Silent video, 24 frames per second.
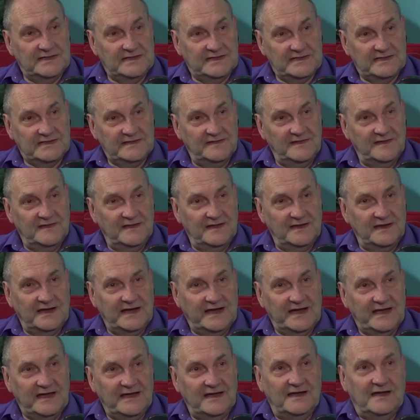uh,
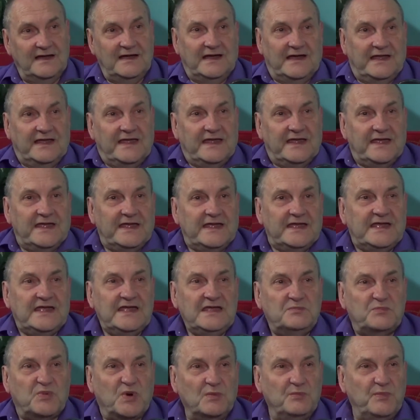
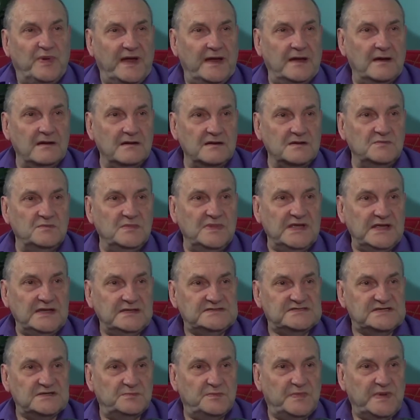he prepared me
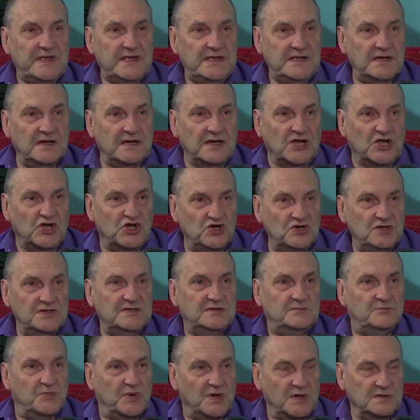to be a
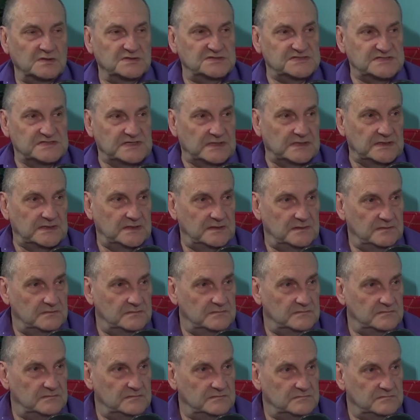good person.
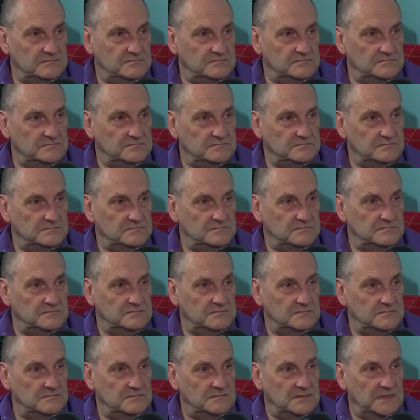
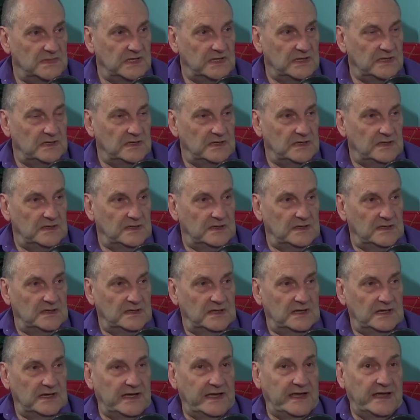Okay
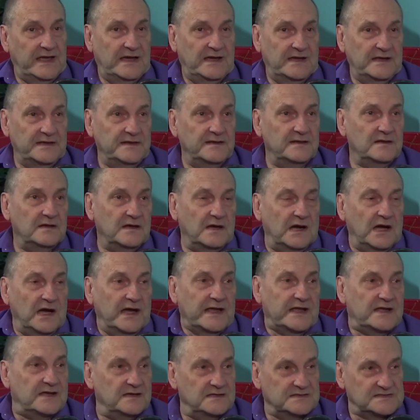and
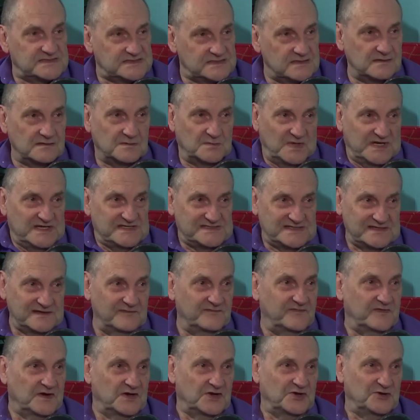I consider
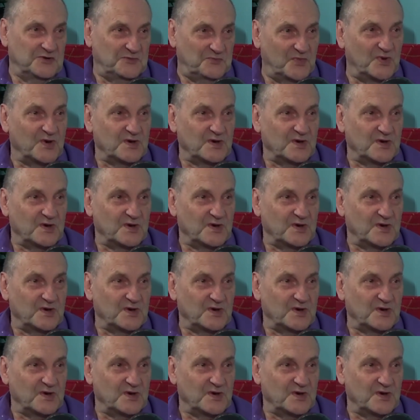myself a good